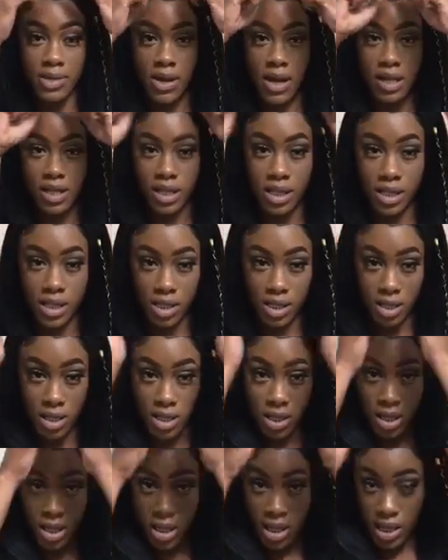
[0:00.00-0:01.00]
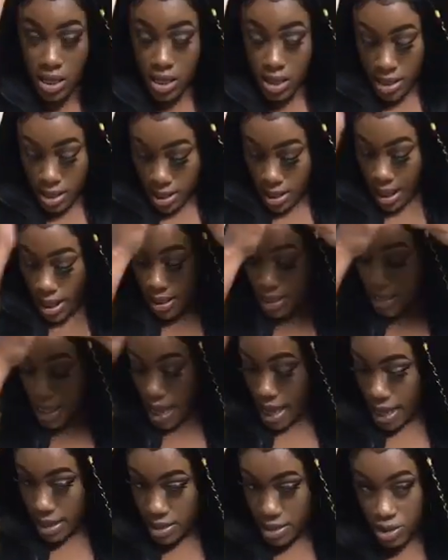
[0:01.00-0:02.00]
So I just like
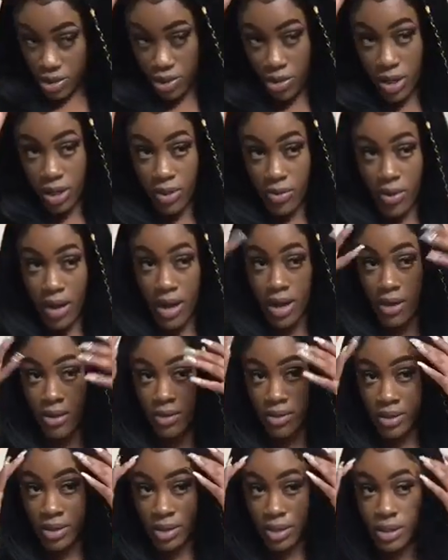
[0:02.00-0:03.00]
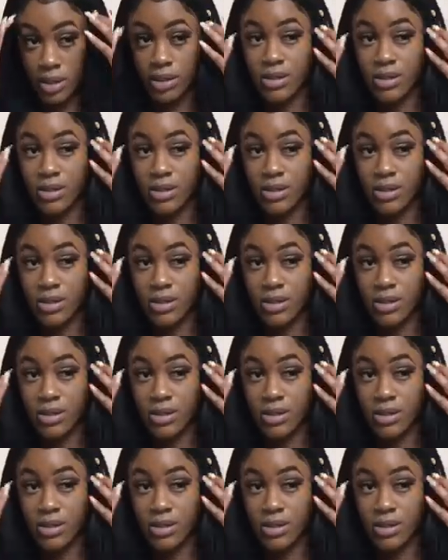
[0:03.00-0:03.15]
tied the string around,